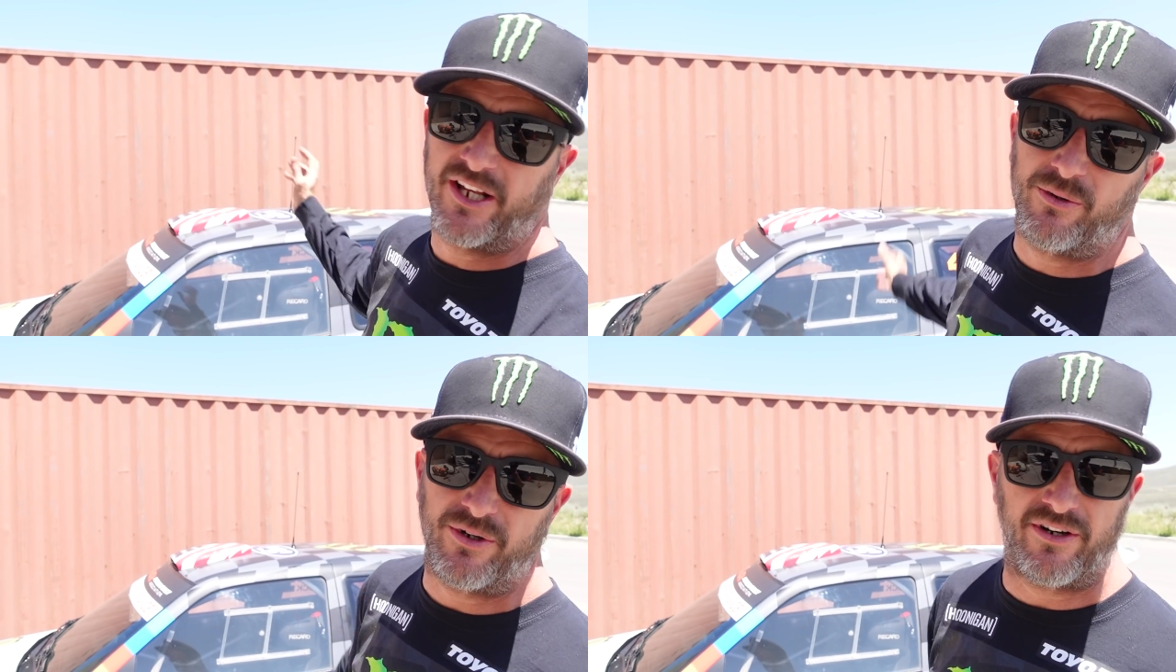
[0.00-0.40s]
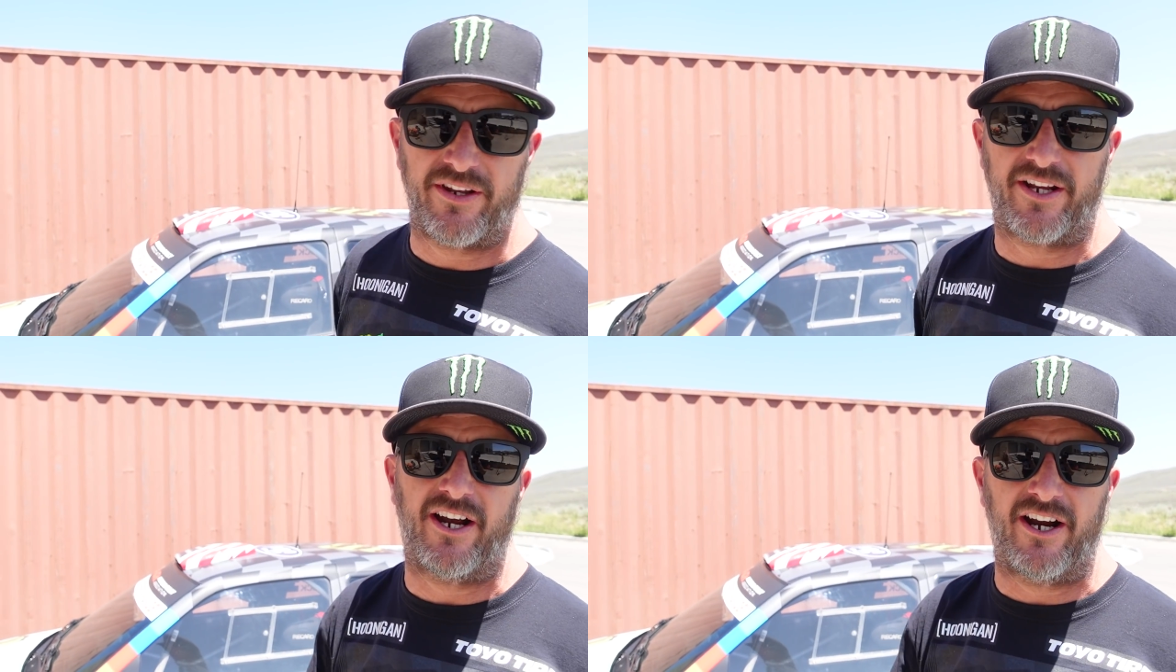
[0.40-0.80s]
the corner of
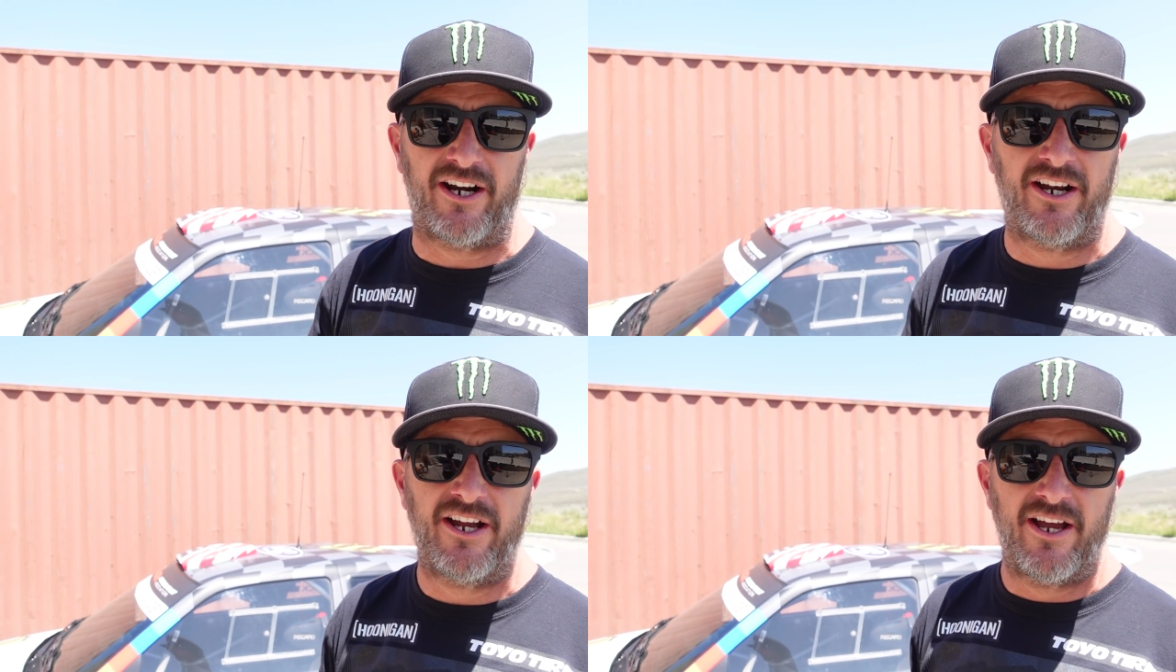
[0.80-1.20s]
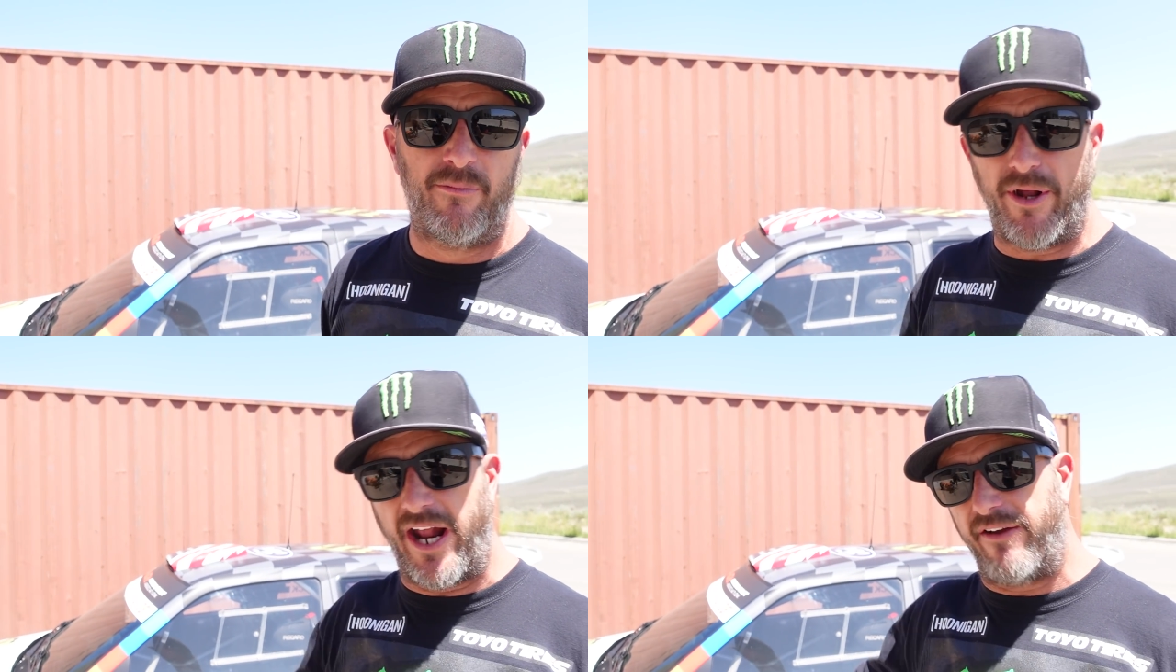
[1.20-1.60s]
the car.
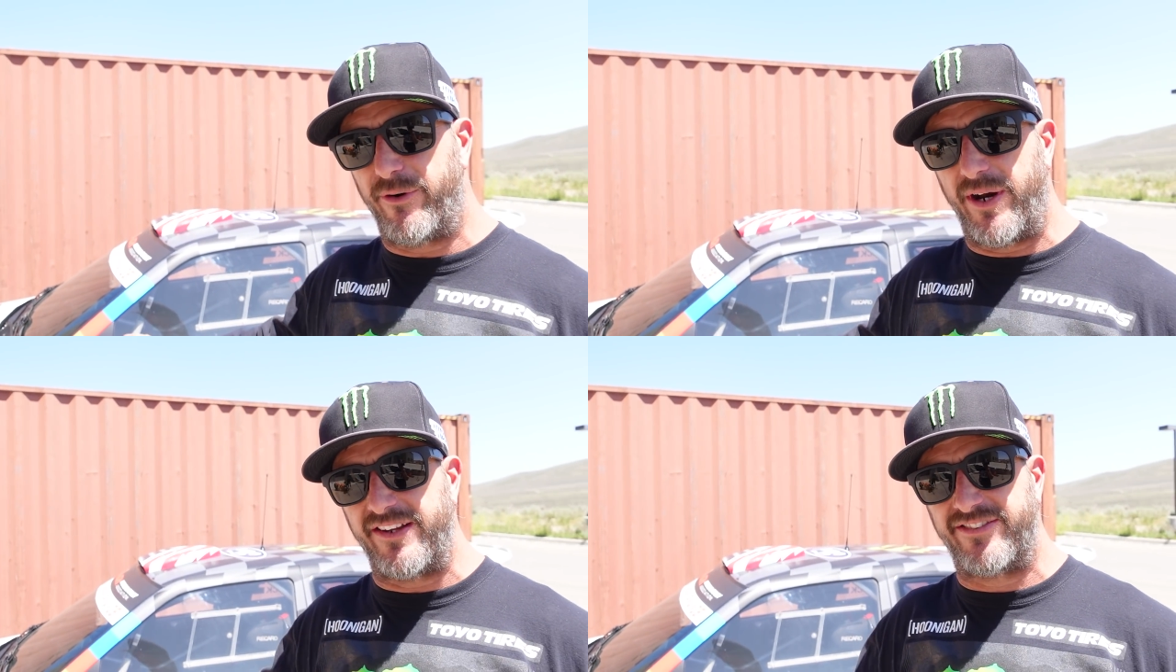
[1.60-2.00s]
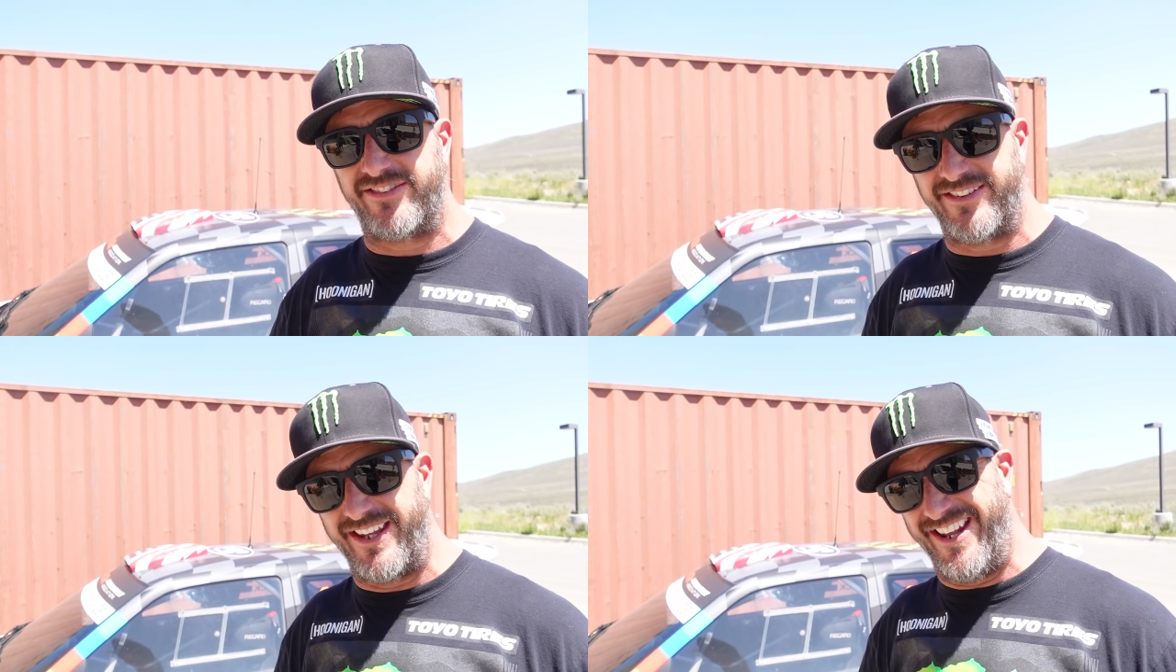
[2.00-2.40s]
But I have a
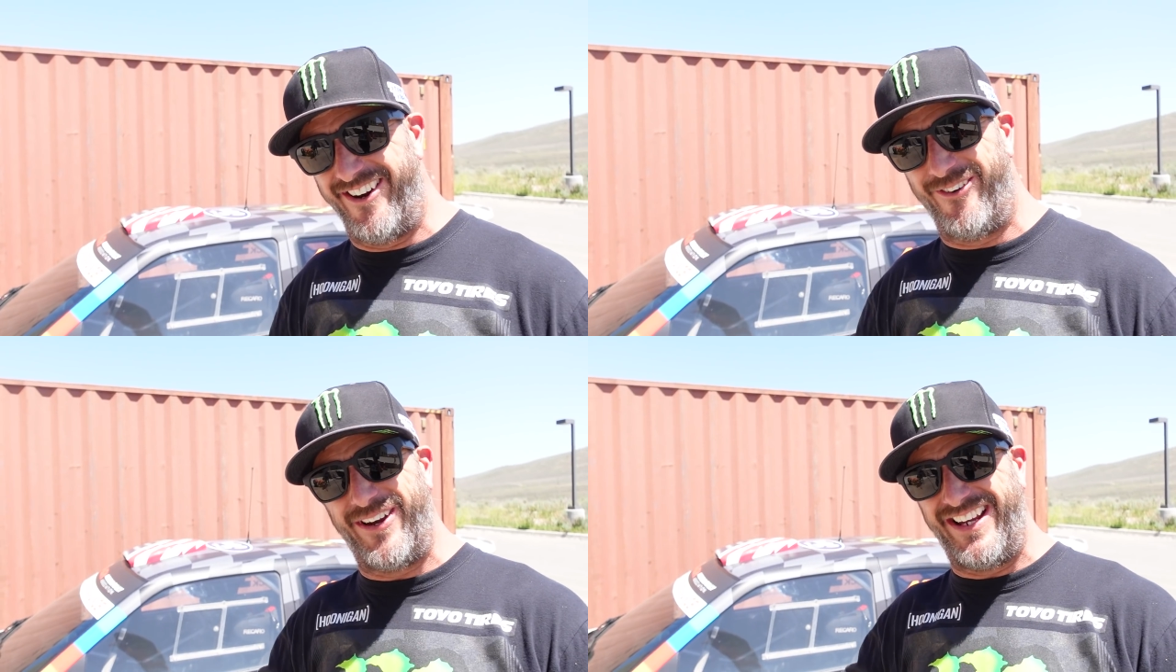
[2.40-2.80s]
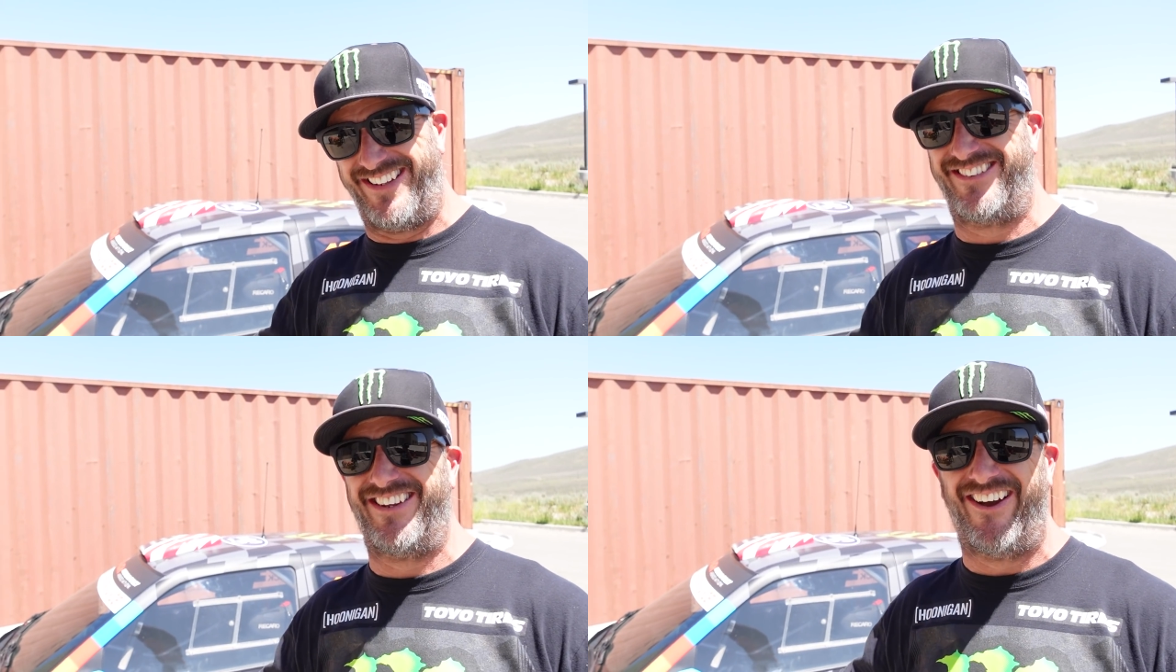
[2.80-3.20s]
race in a
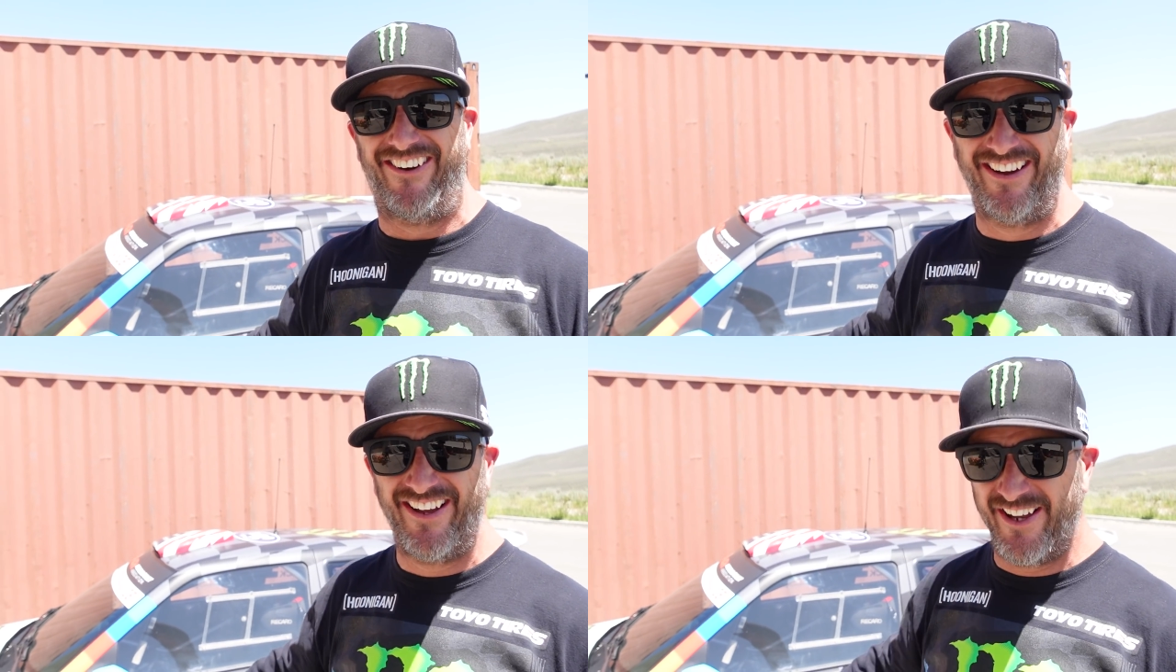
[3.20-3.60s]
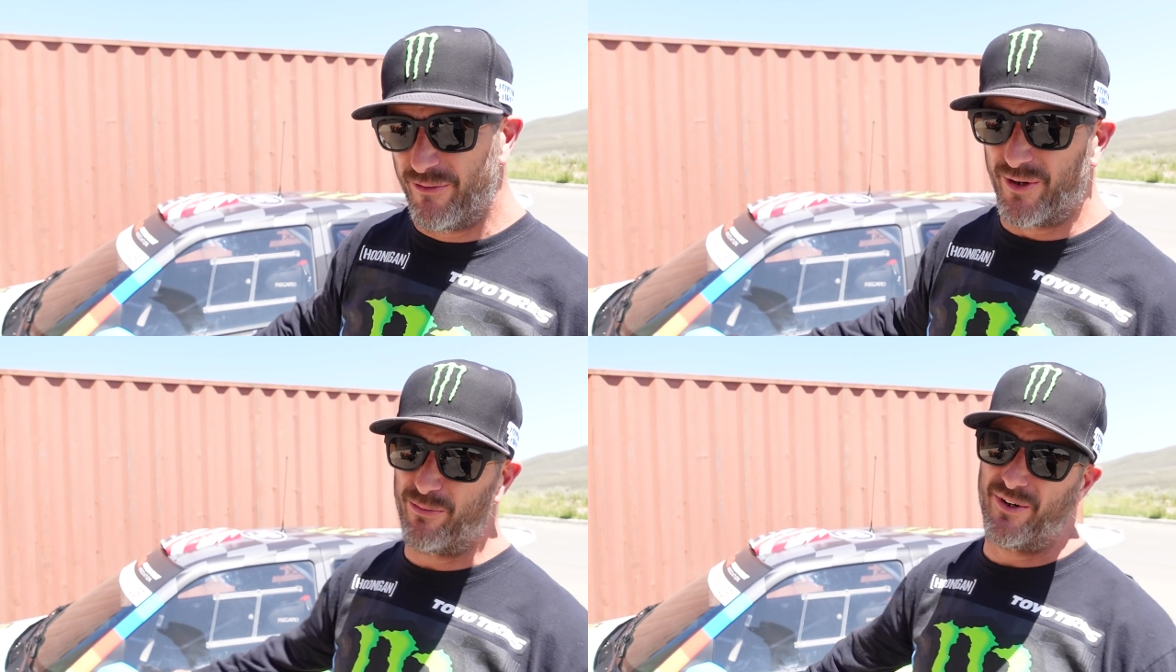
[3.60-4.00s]
week, so we